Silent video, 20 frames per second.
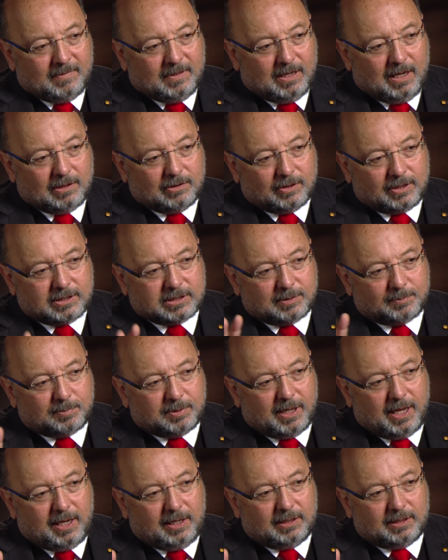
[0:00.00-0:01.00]
and look at the
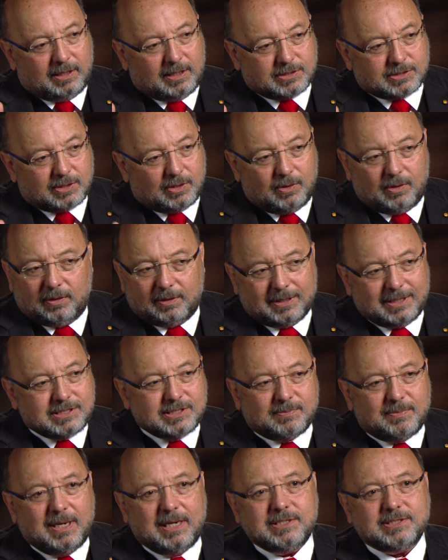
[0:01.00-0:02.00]
planet as a whole, it's
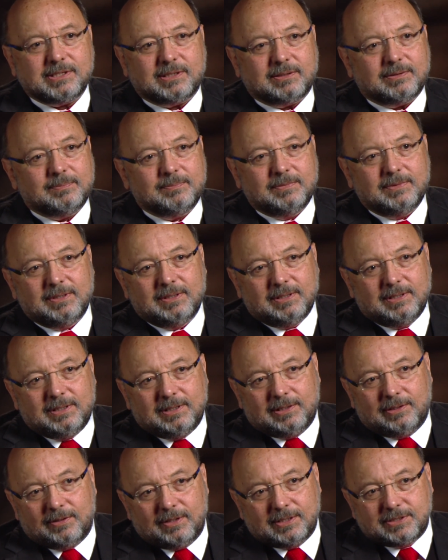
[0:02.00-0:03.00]
amazing.
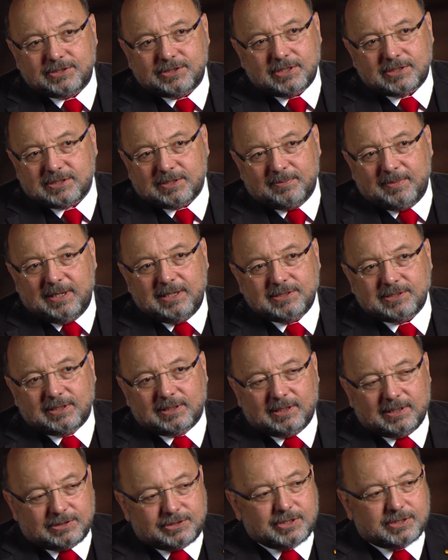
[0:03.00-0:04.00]
It's just
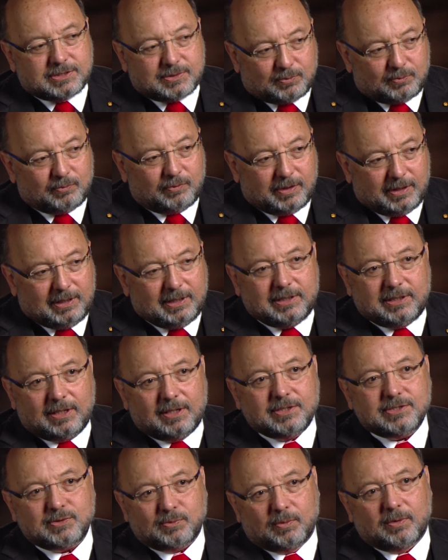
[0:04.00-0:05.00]
amazing. It just really
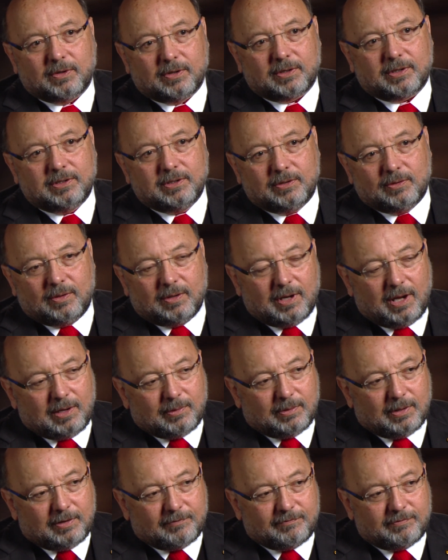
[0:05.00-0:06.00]
does work.
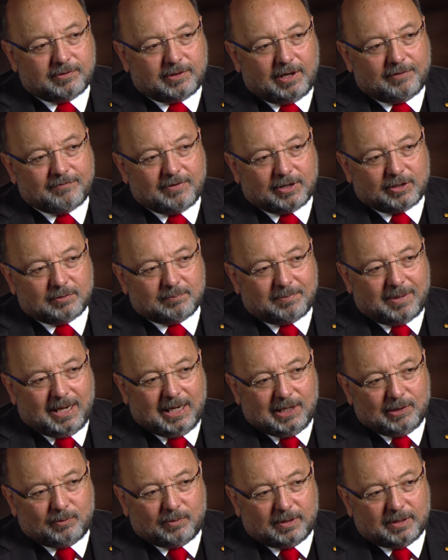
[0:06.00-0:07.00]
If I could
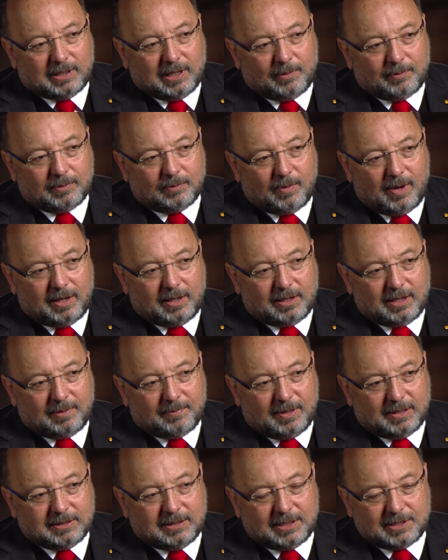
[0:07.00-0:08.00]
buy one, I would want it on
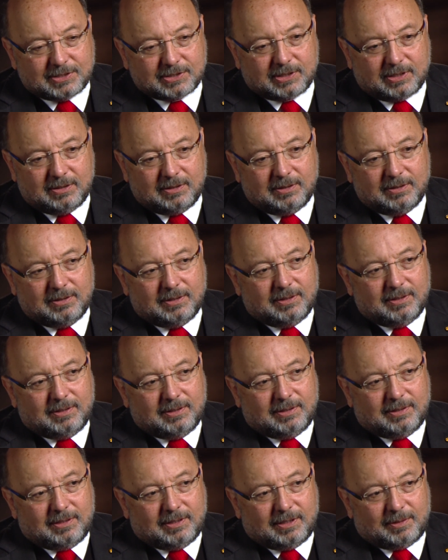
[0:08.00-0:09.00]
my desk,
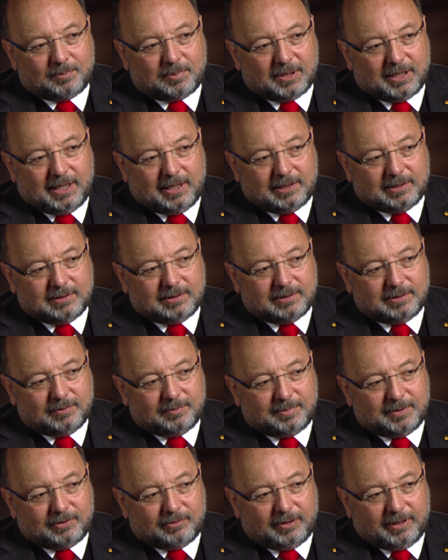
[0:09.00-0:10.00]
a planet. It
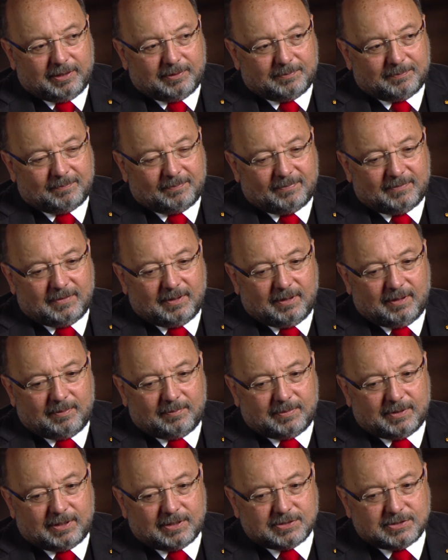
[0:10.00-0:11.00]
would be great.
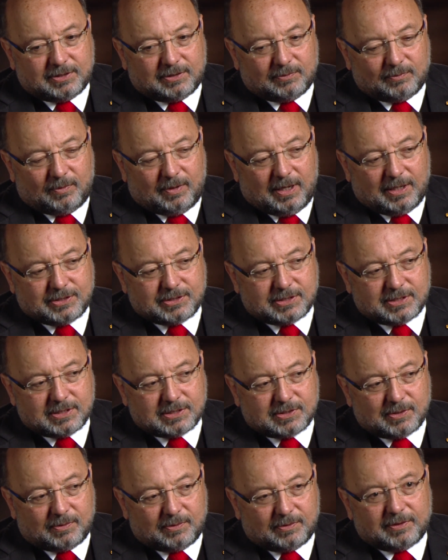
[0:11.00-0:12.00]
Because you can watch
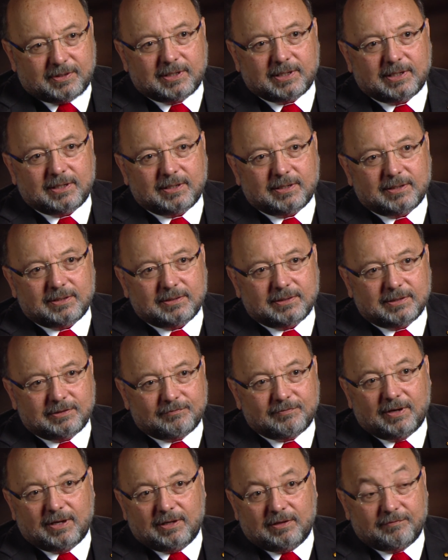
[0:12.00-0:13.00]
this whole thing
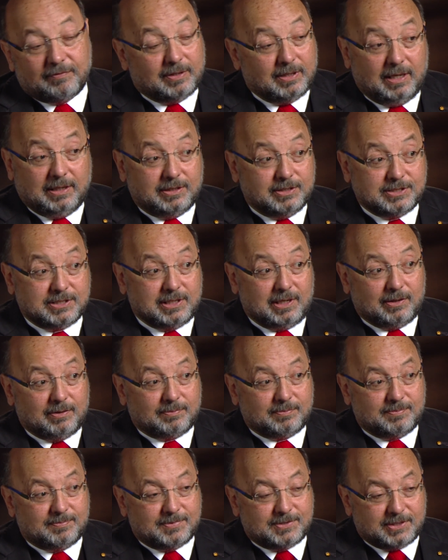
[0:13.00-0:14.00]
evolve, and then you see how
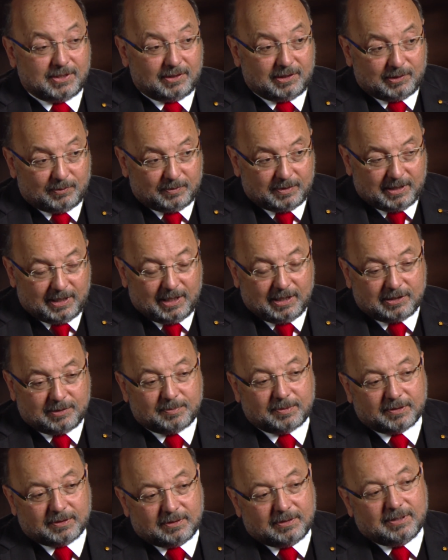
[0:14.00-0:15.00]
silly we act.
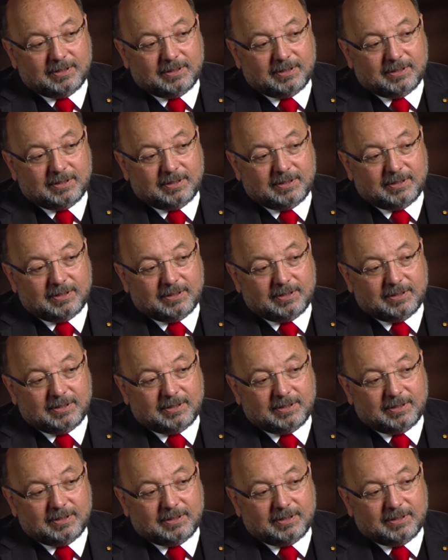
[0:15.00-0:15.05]
But